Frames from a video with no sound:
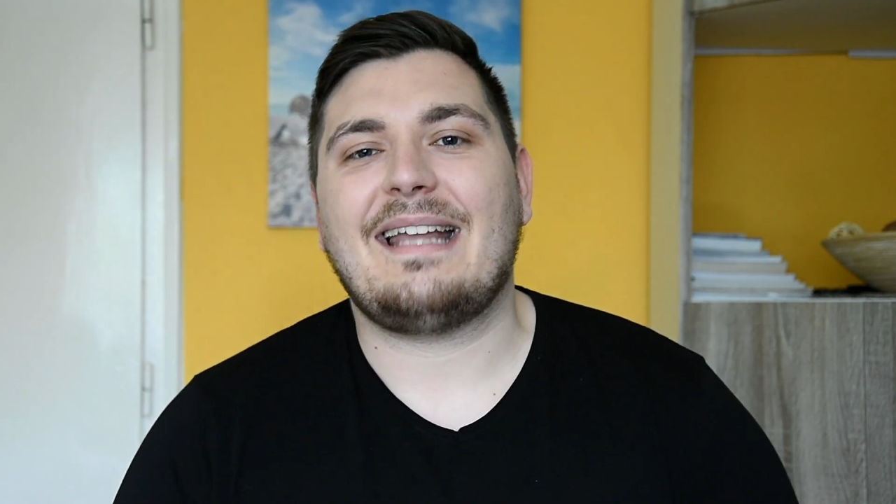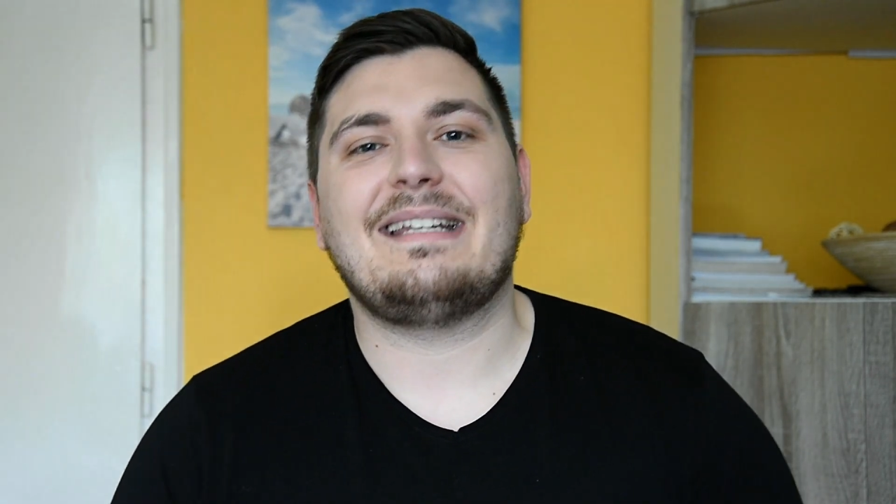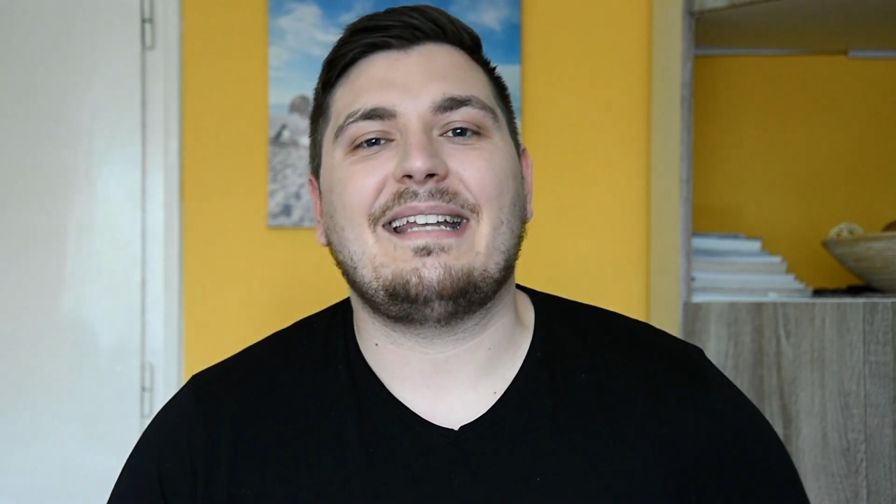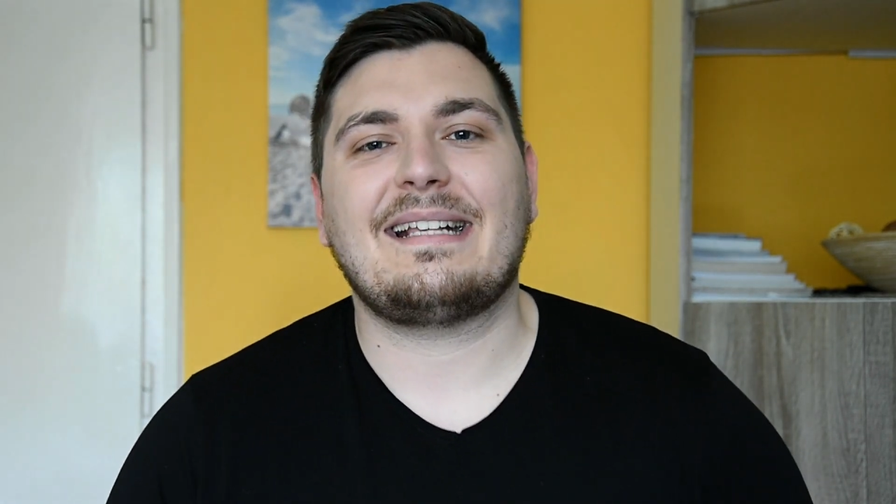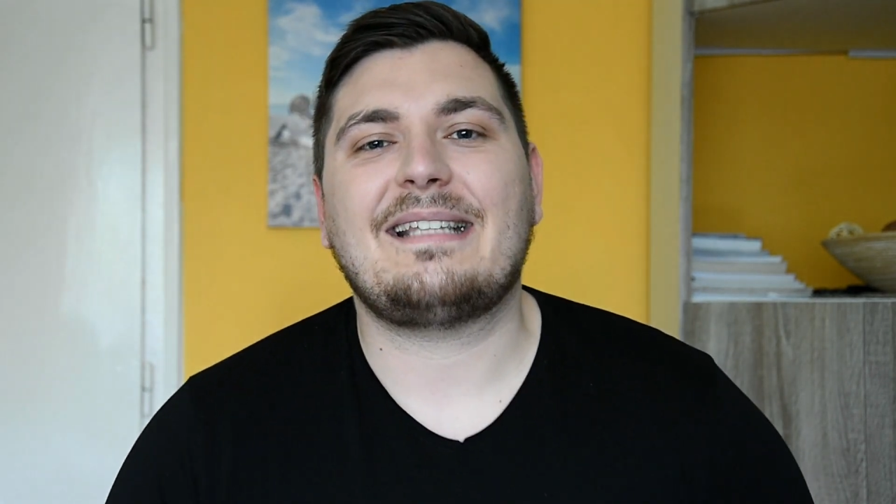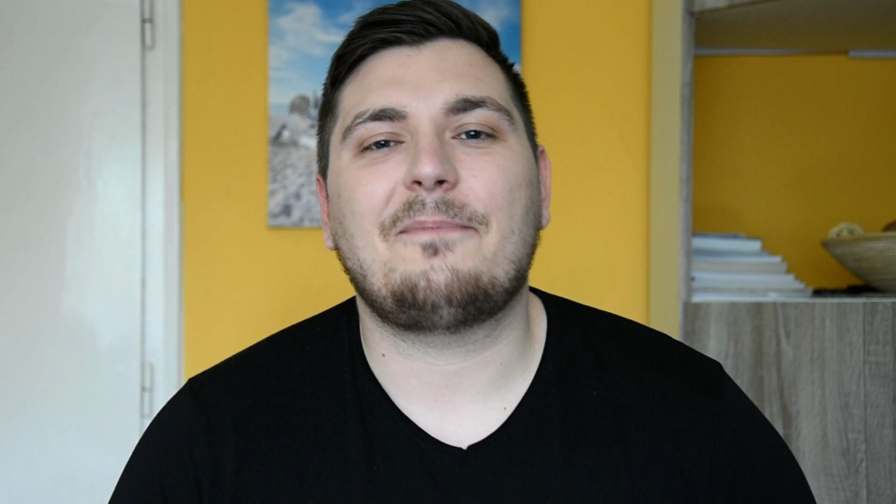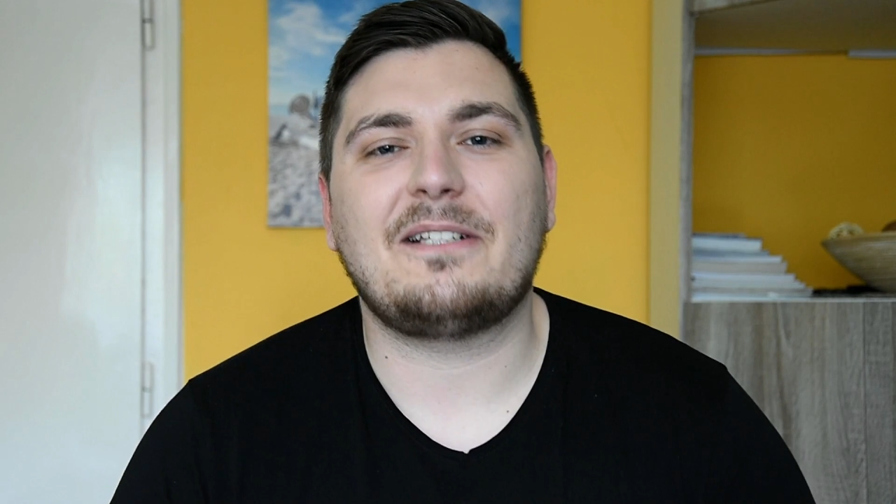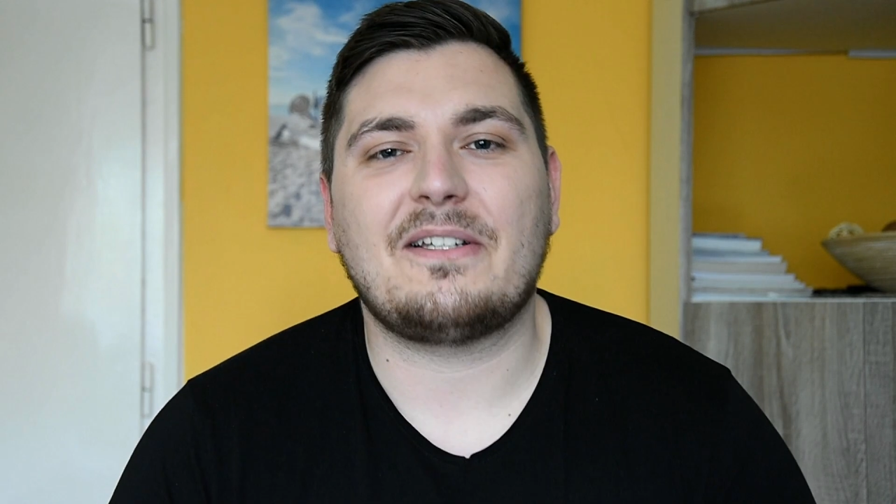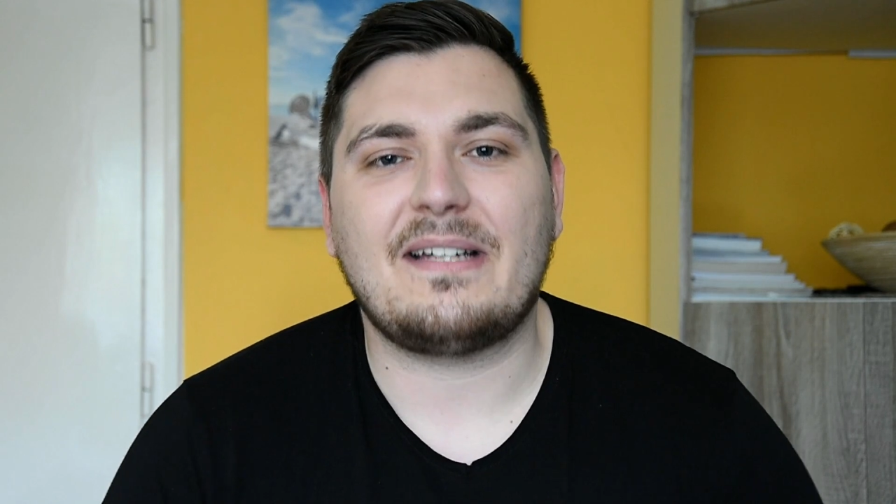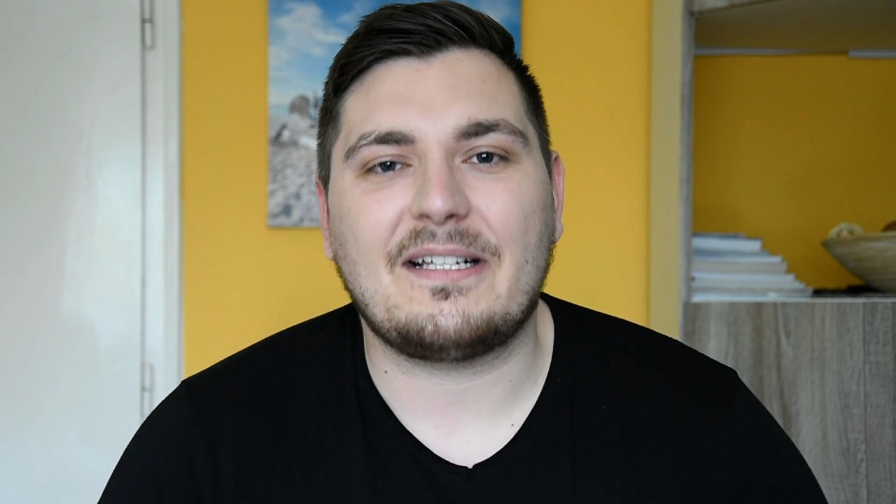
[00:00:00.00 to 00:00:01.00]
and the next
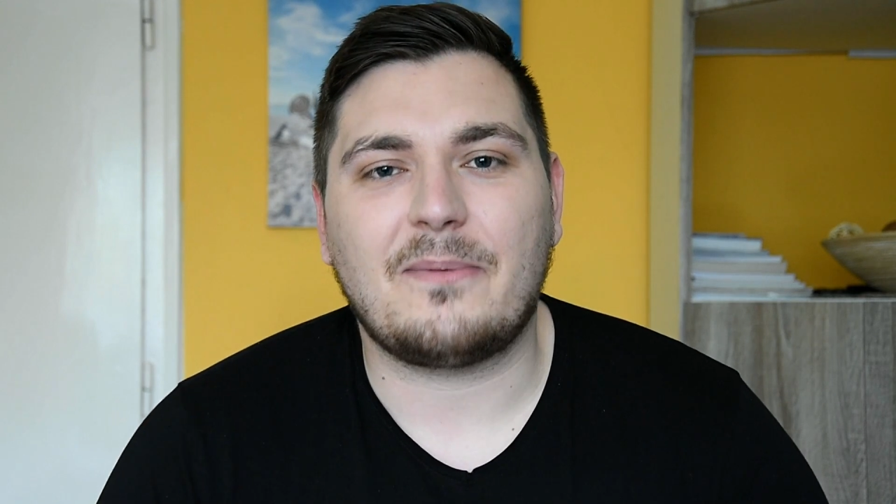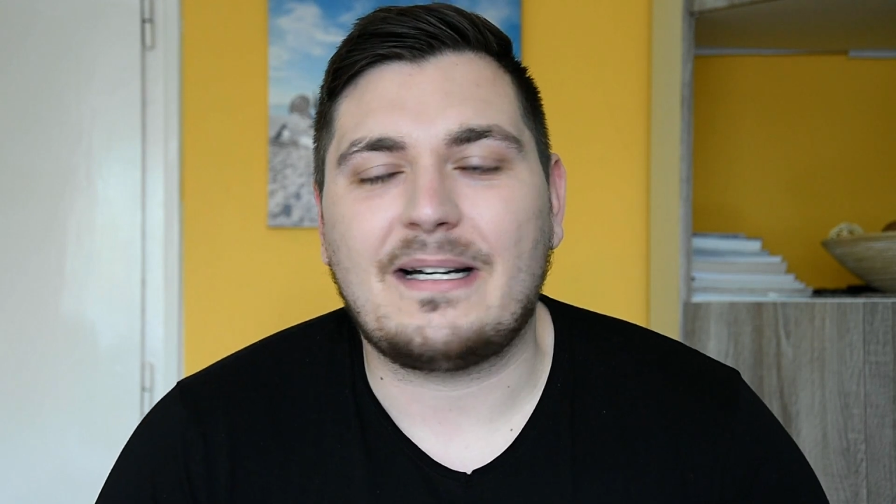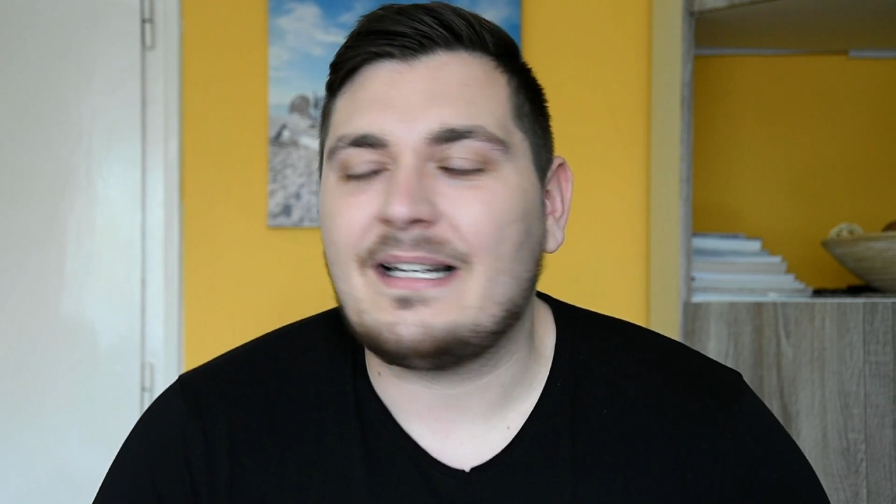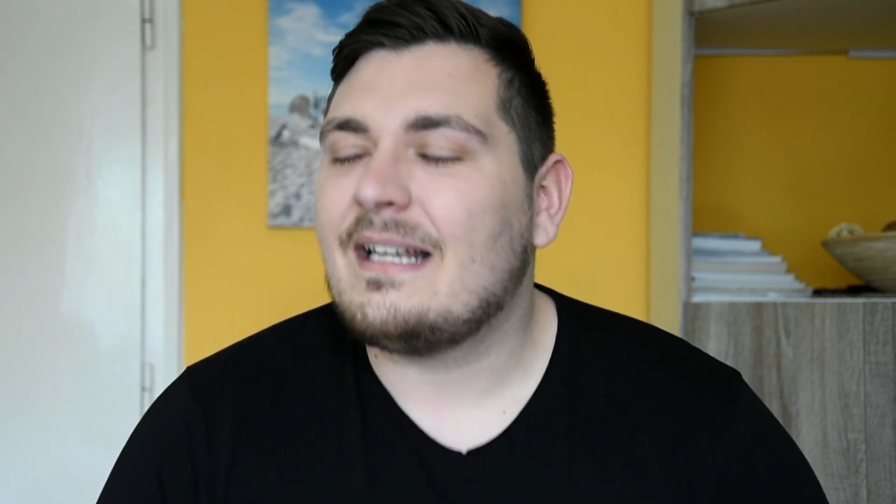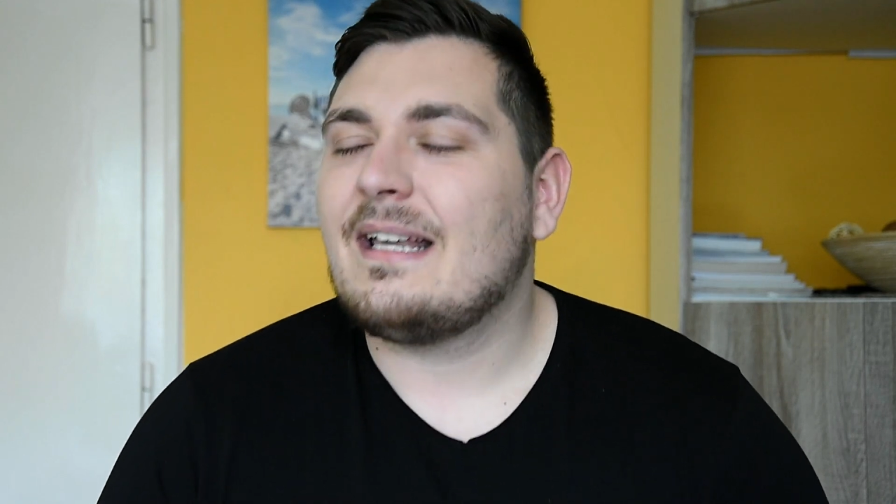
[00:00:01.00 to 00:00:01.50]
episode as well.